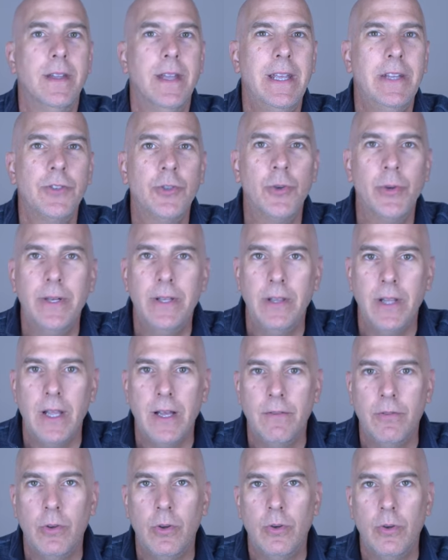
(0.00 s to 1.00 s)
entry
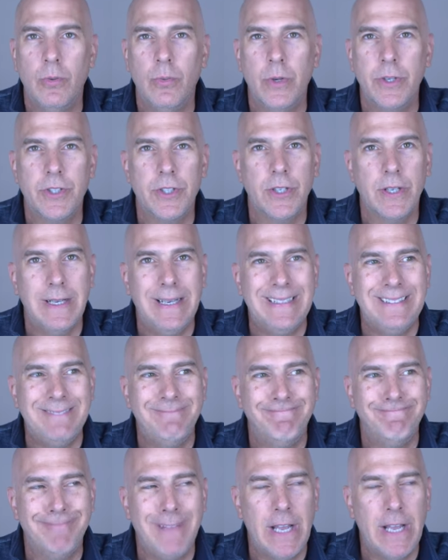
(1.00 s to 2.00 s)
level, which
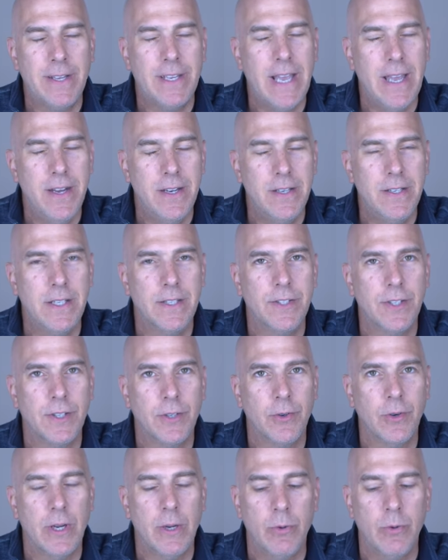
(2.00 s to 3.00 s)
I kind of
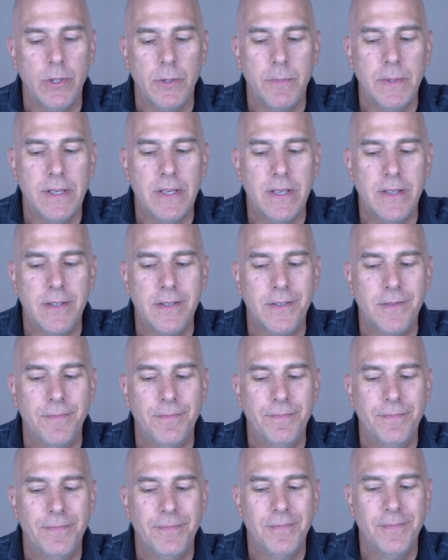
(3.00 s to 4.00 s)
disagree with because
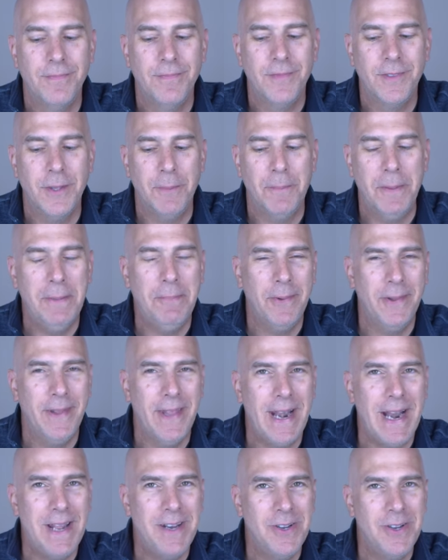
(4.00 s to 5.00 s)
the people
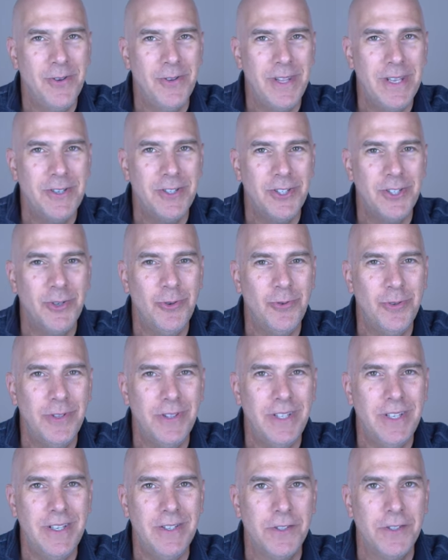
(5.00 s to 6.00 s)
that I know that shoot
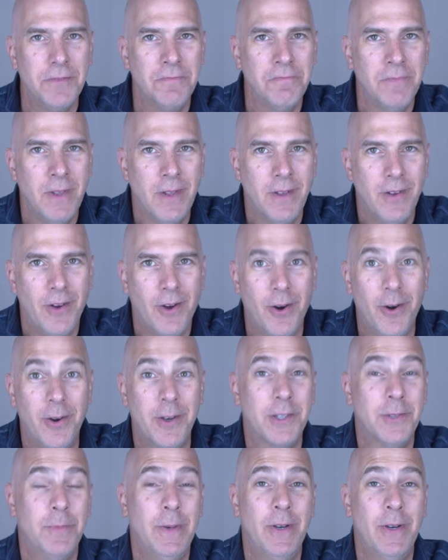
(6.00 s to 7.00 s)
with these are
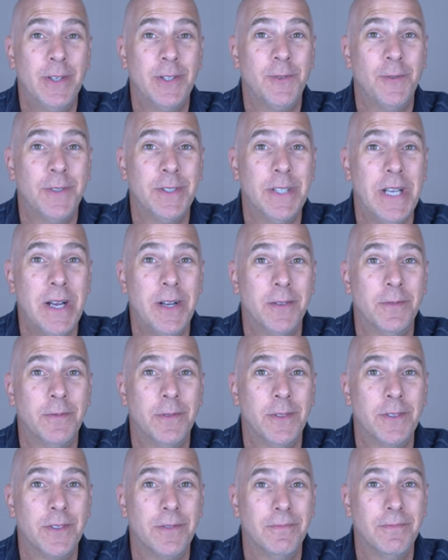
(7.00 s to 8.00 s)
experienced
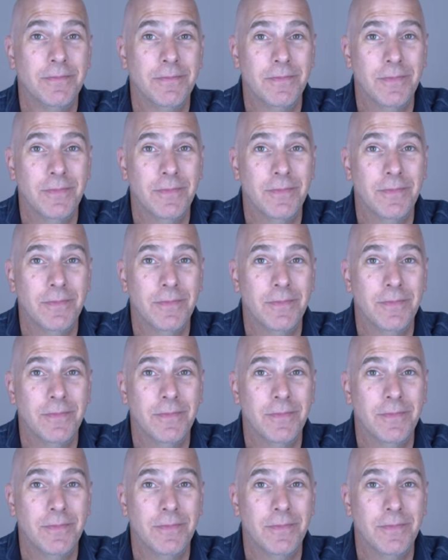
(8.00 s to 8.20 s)
photographers.